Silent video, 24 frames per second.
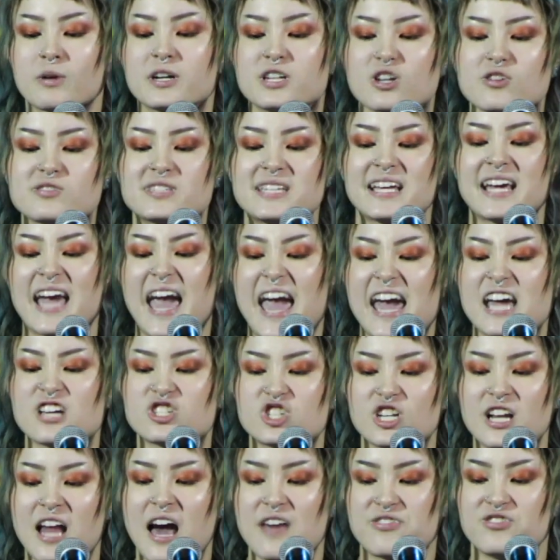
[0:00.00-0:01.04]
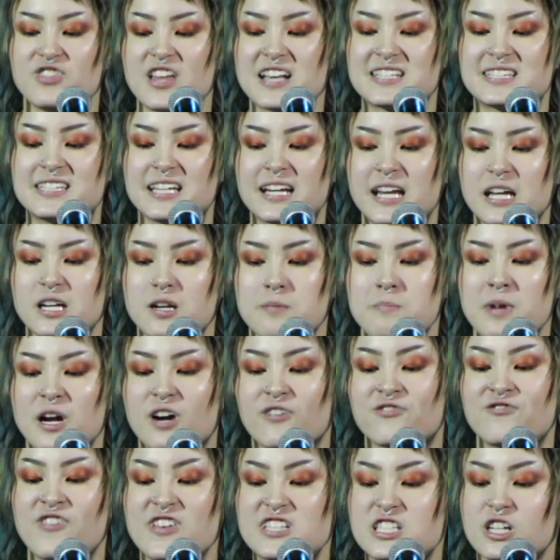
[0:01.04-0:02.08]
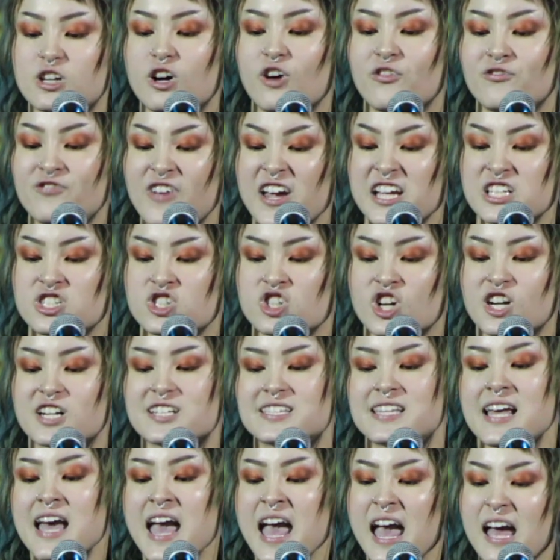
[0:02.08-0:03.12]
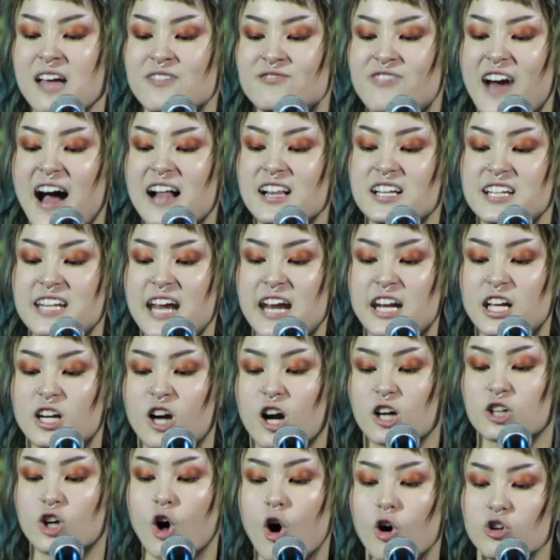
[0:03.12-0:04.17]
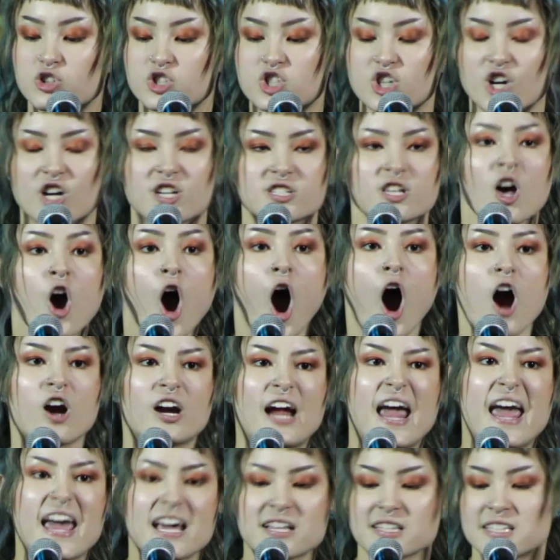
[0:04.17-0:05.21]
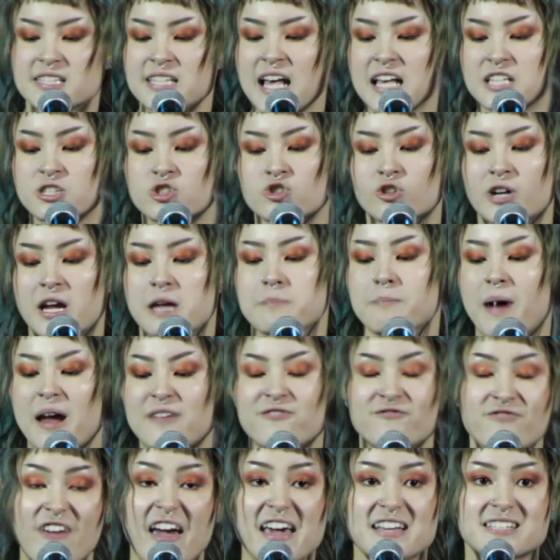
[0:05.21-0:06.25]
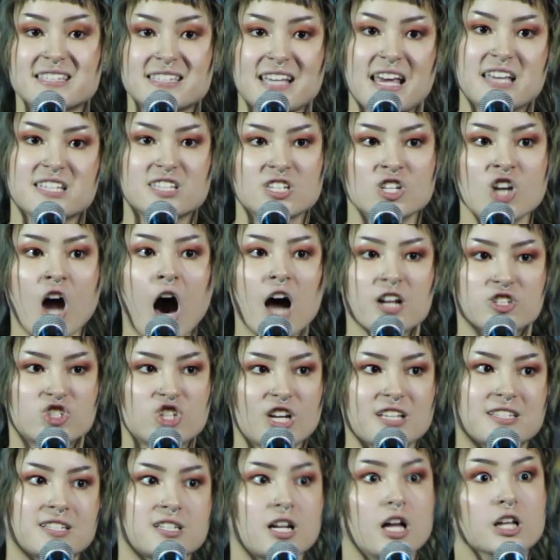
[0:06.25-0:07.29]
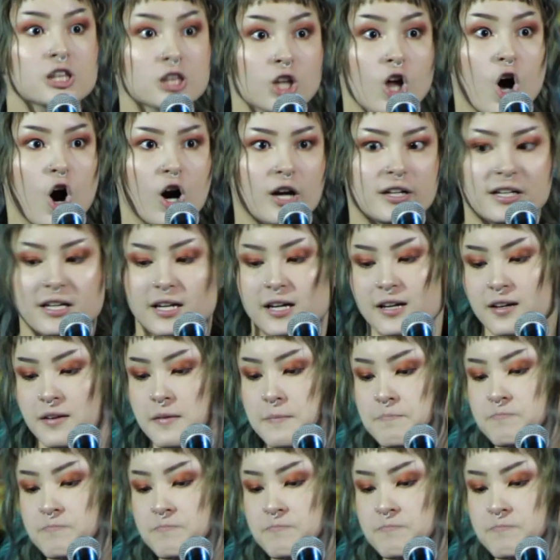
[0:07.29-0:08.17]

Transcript: reducing Asian ethnicity to mere physical features, invalidating our cultures, our ancestry. My face is not just a look.